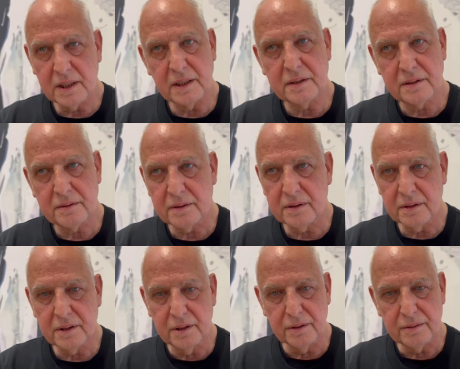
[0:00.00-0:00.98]
That it's
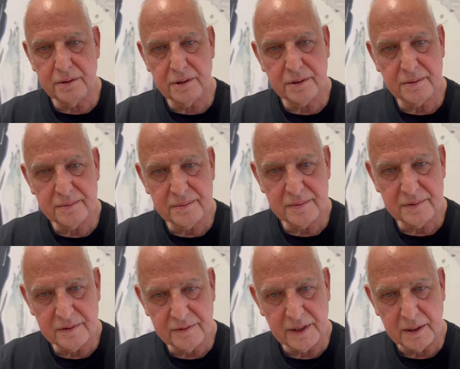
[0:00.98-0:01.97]
huge,
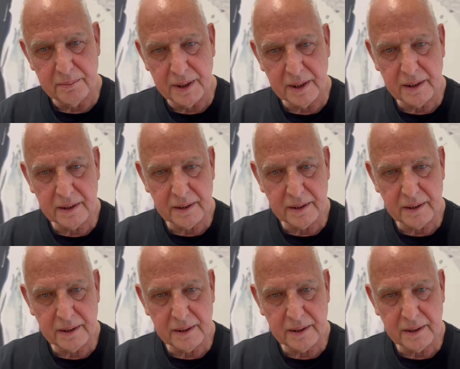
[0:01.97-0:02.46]
very big.